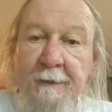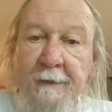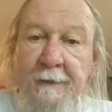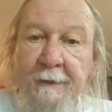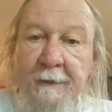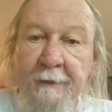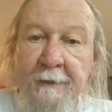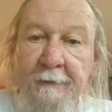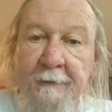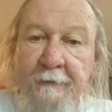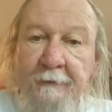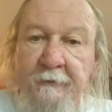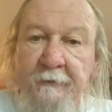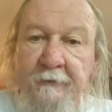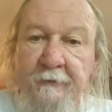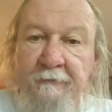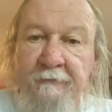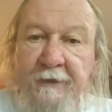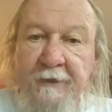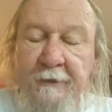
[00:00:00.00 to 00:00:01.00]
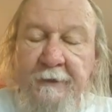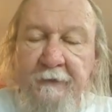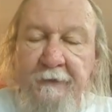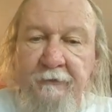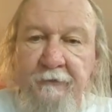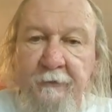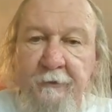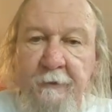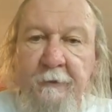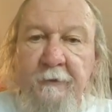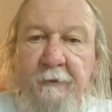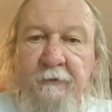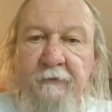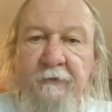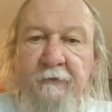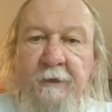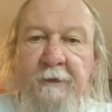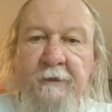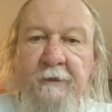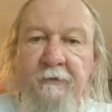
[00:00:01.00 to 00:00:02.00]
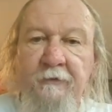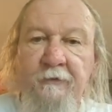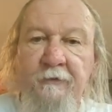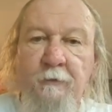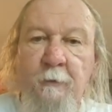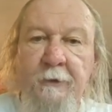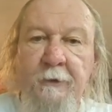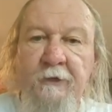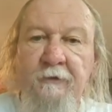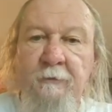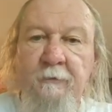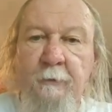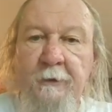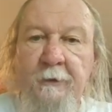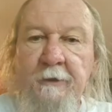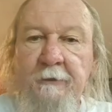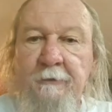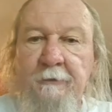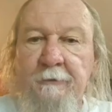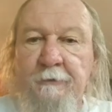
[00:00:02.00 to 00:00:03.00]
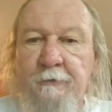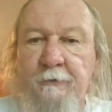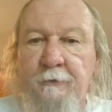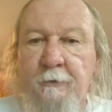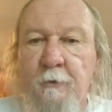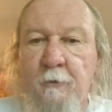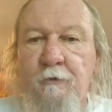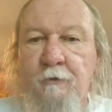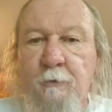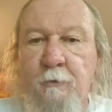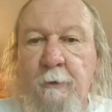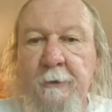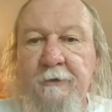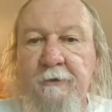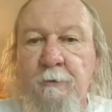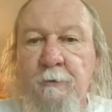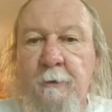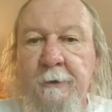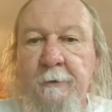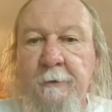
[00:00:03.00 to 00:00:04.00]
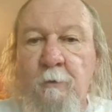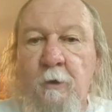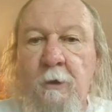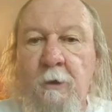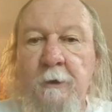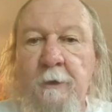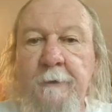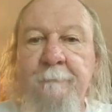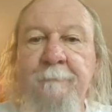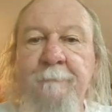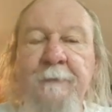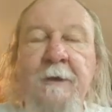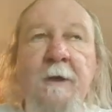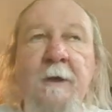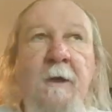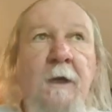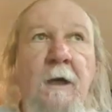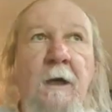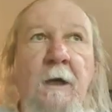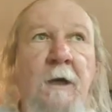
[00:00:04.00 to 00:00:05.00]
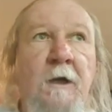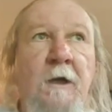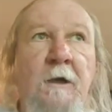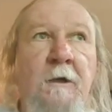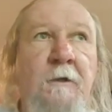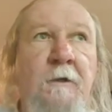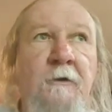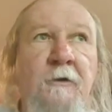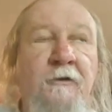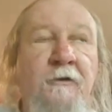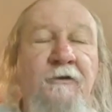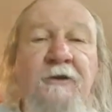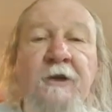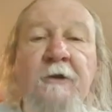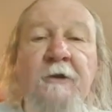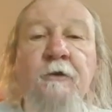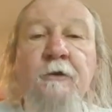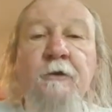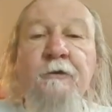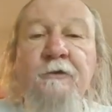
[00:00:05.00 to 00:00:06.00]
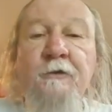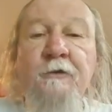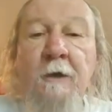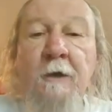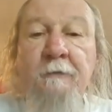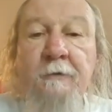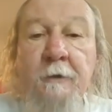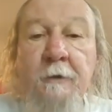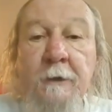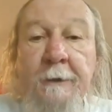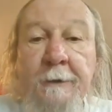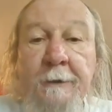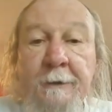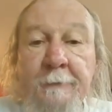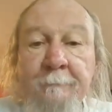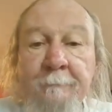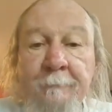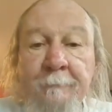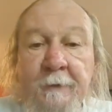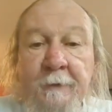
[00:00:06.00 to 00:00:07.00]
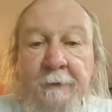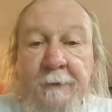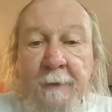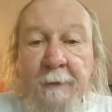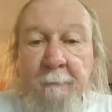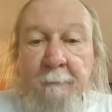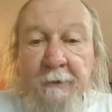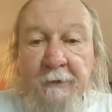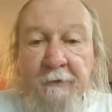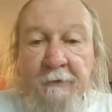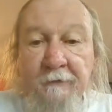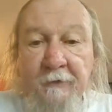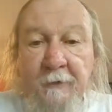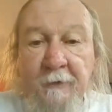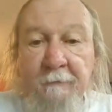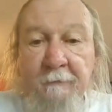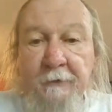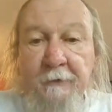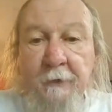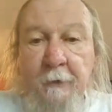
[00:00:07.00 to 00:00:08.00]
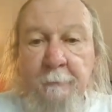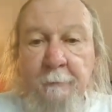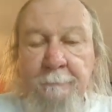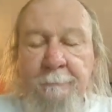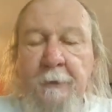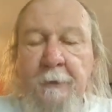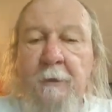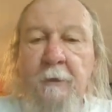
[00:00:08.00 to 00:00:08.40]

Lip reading: and the vintage. Say it's a 2021 Chateau Sovereign Cabernet Sauvignon.